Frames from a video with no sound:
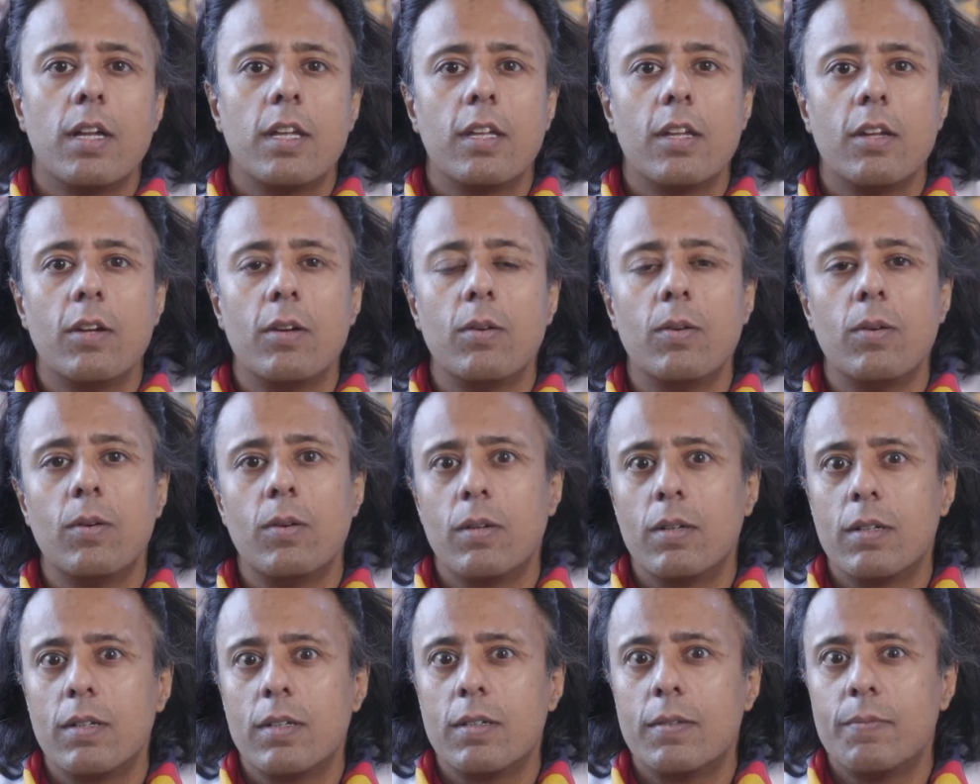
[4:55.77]

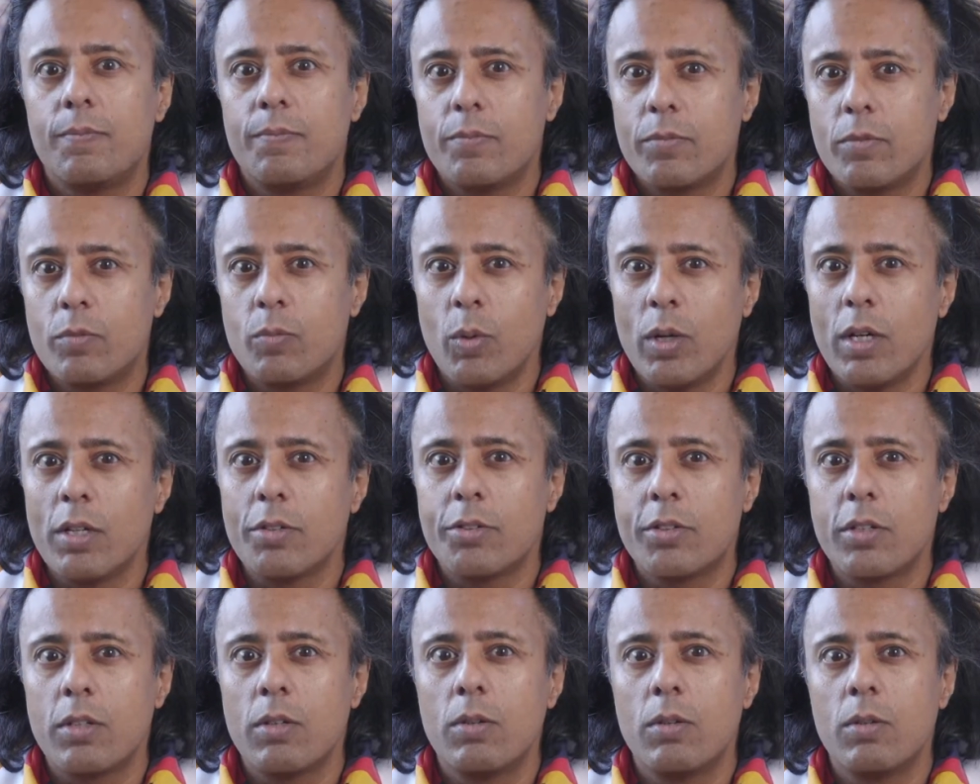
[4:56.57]
You will
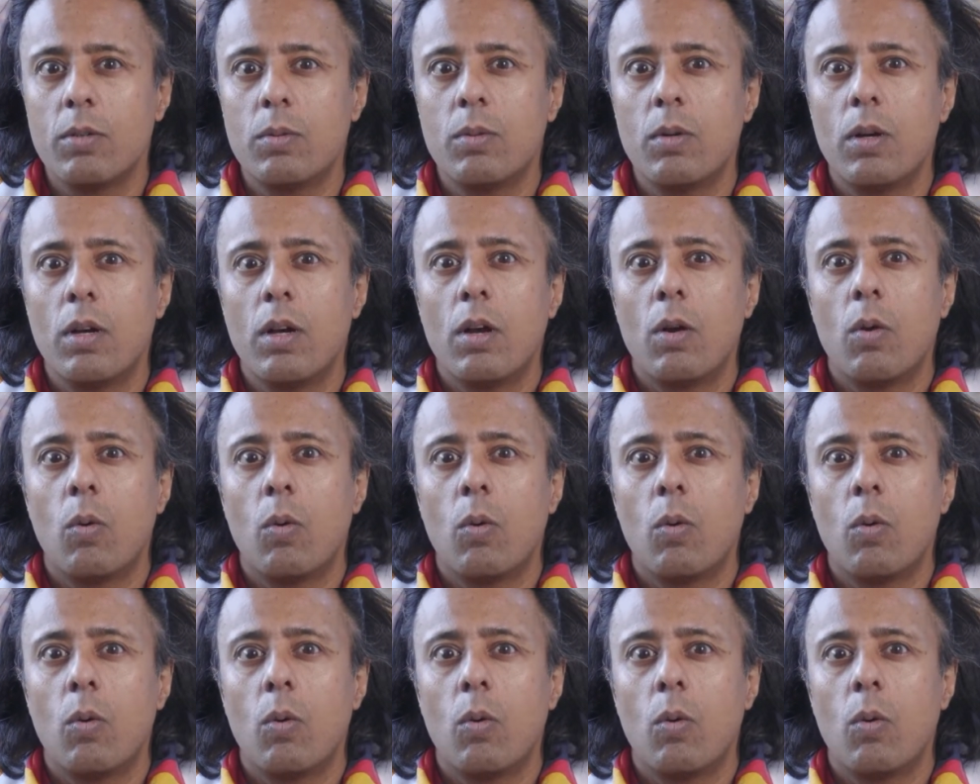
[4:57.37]
do